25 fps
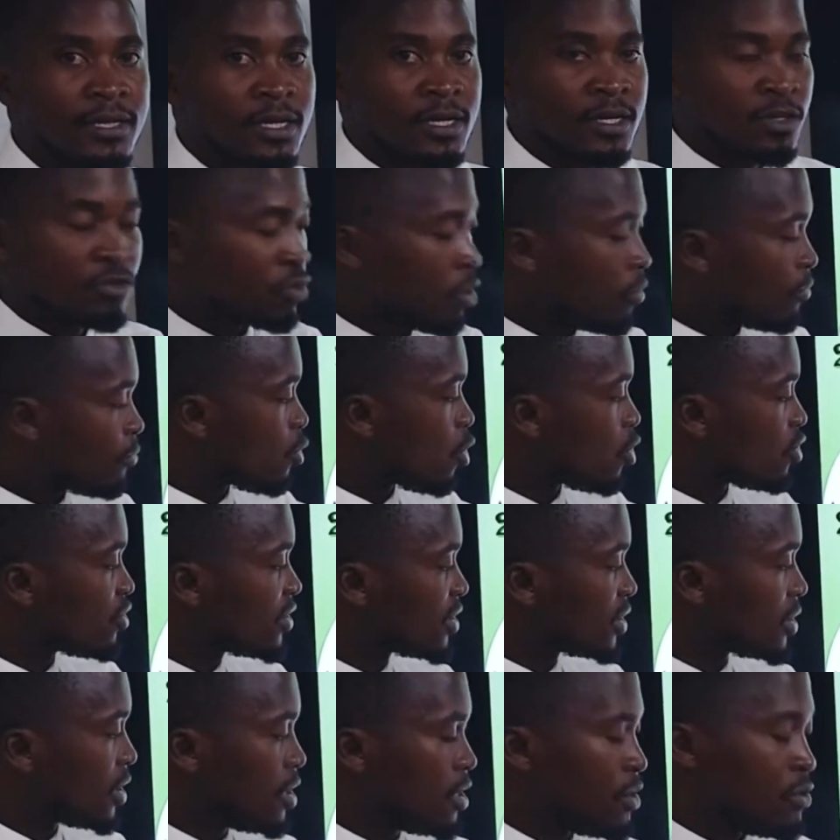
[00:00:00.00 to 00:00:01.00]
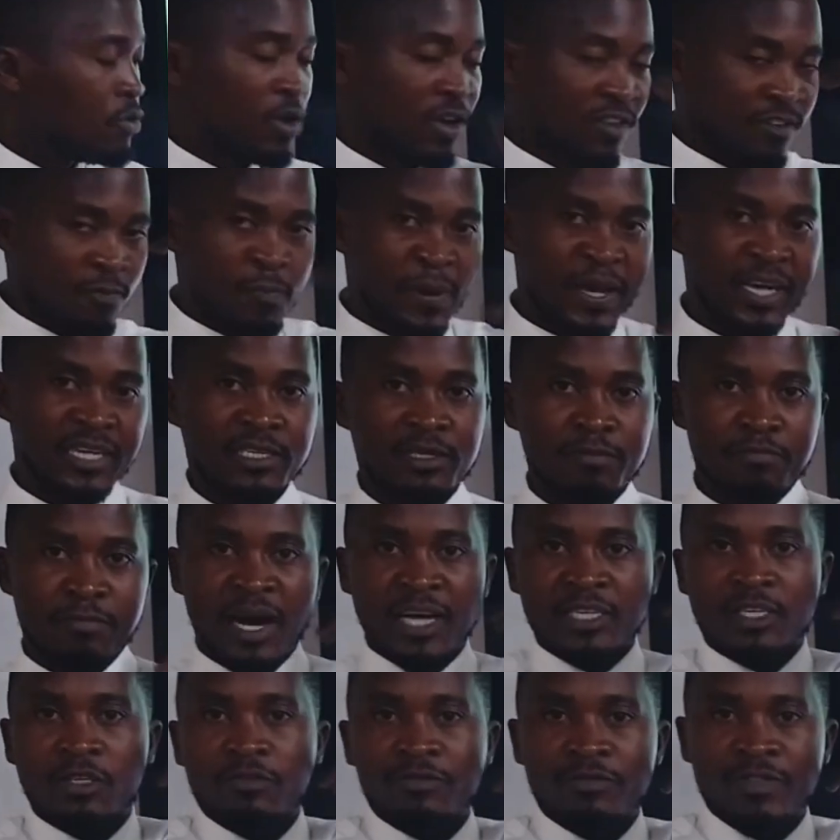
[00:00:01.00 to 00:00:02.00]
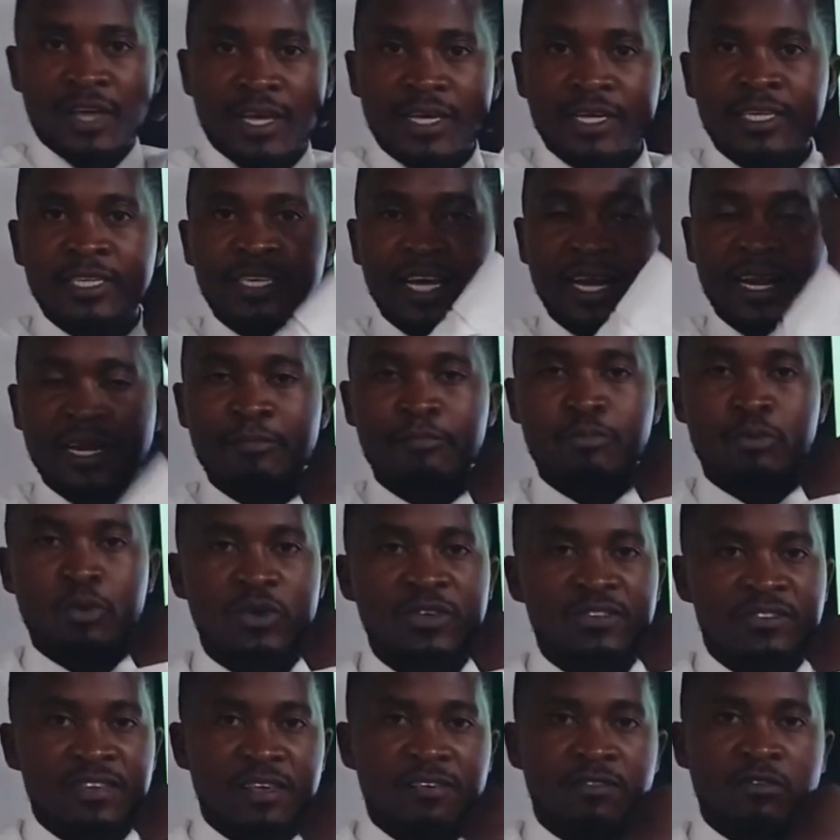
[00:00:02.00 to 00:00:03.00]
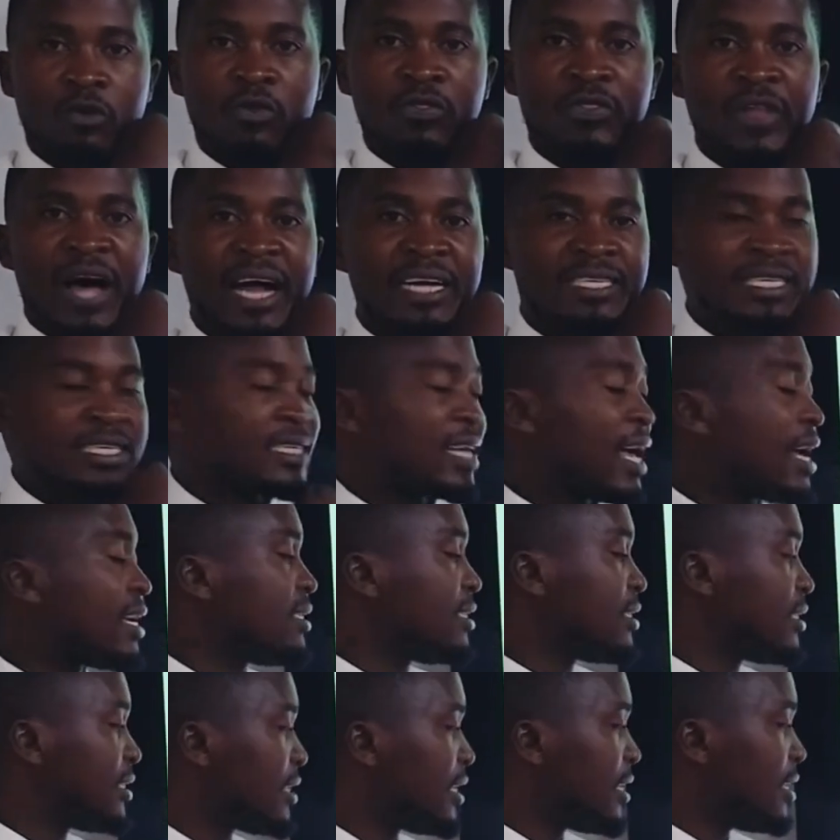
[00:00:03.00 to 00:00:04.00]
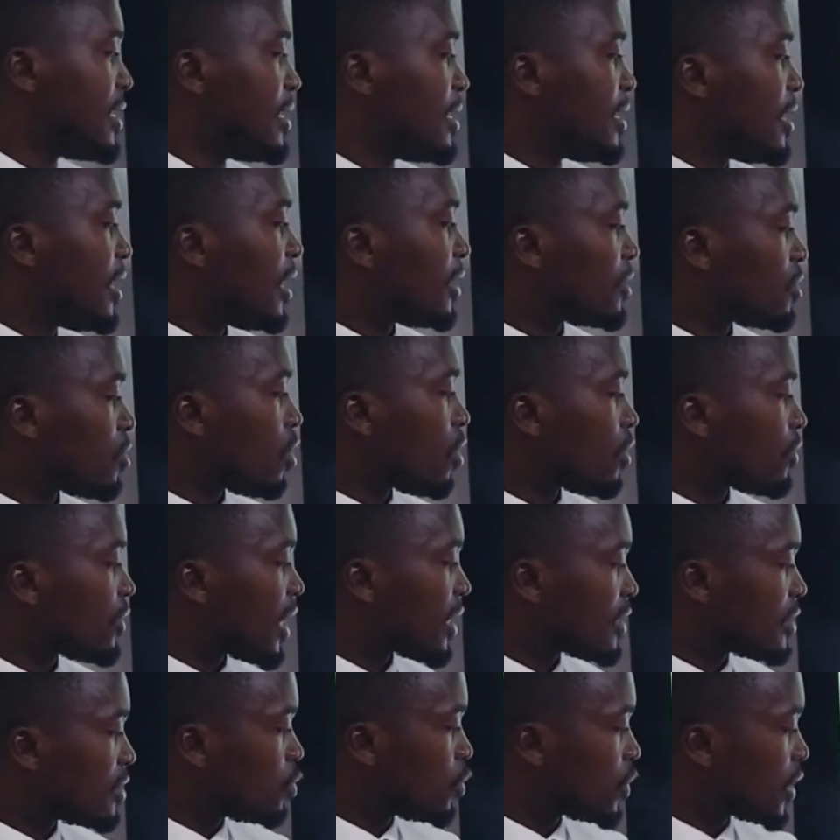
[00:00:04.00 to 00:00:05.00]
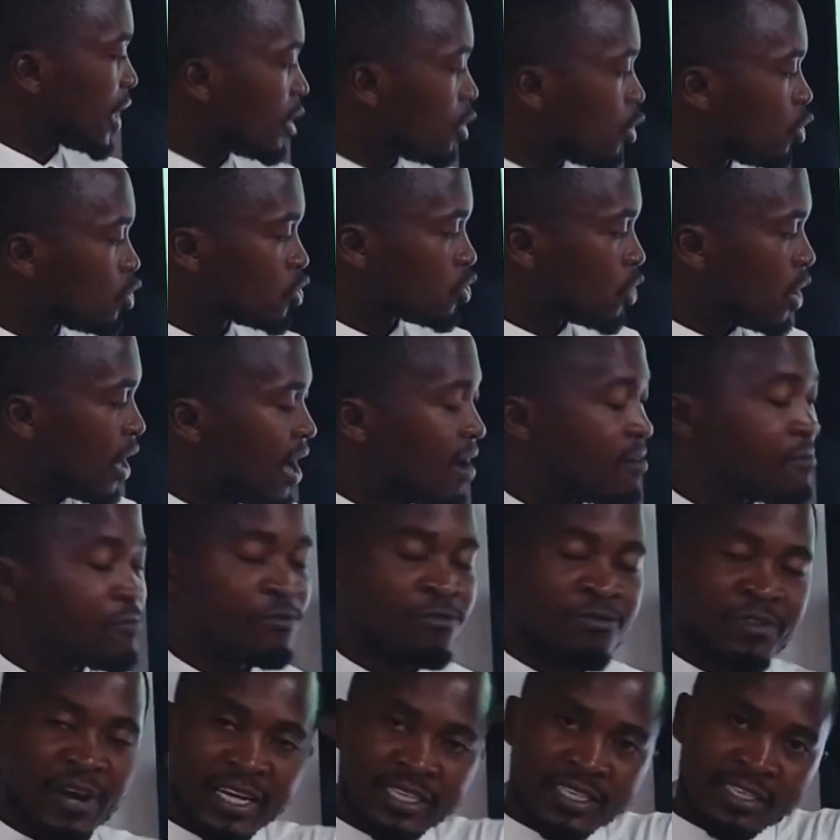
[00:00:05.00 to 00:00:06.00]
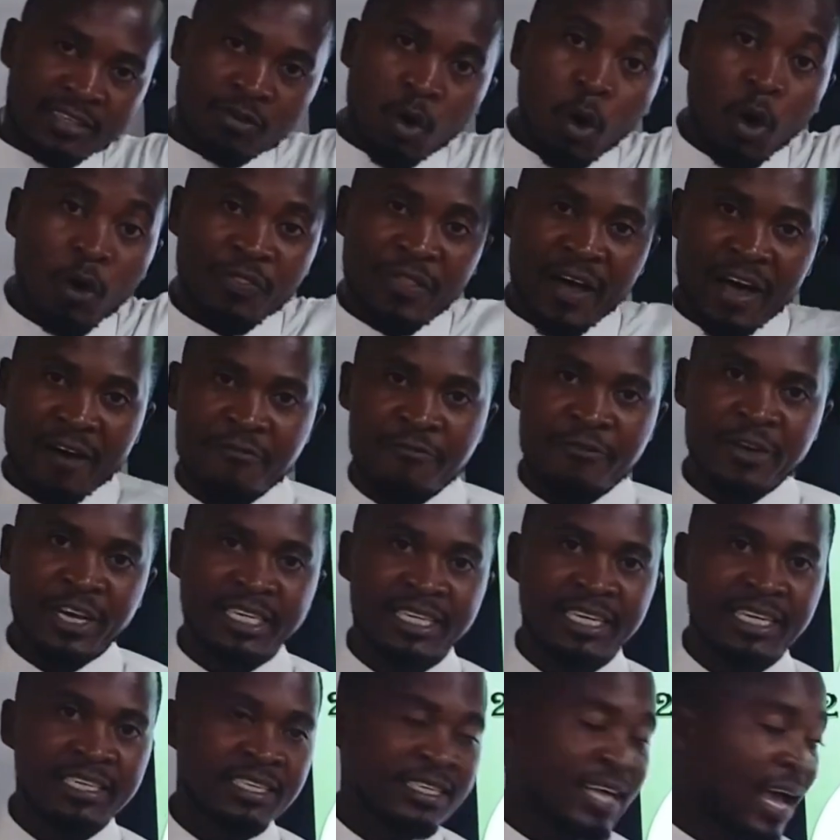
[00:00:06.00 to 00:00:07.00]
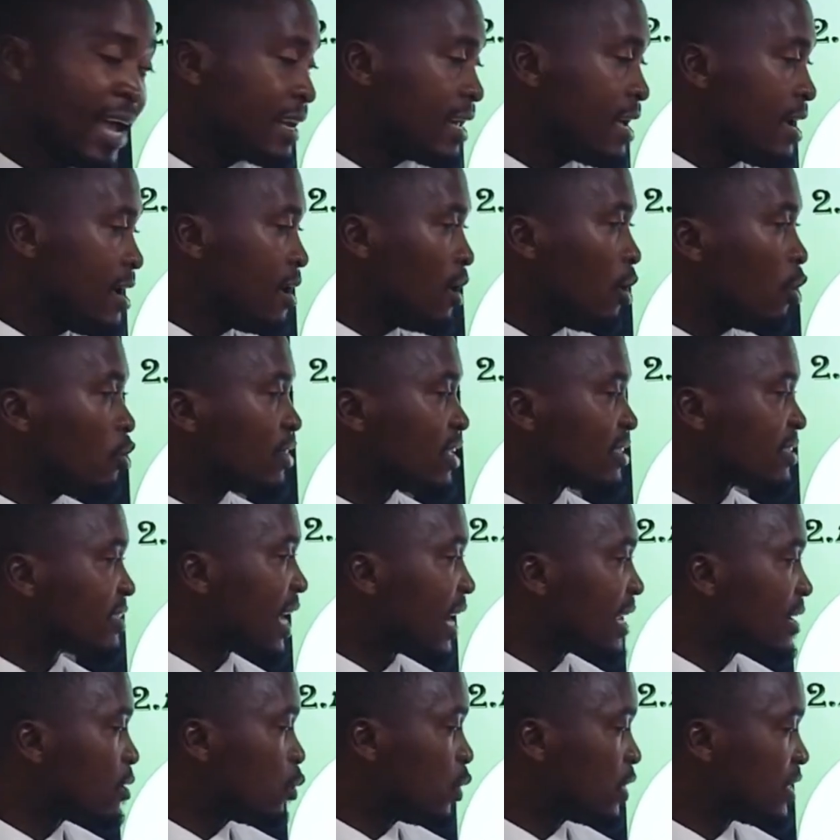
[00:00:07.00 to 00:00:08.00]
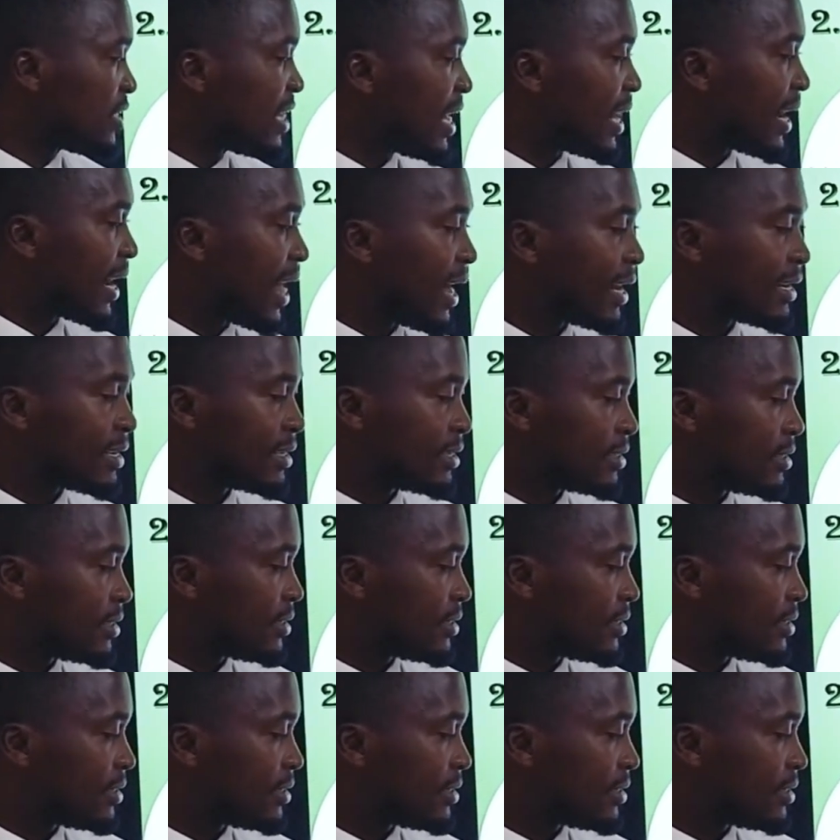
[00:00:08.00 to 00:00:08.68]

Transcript: So of course you expect much of the injury bruises on that side, and all that. You can also have fractures on the affected side, on the side which they landed.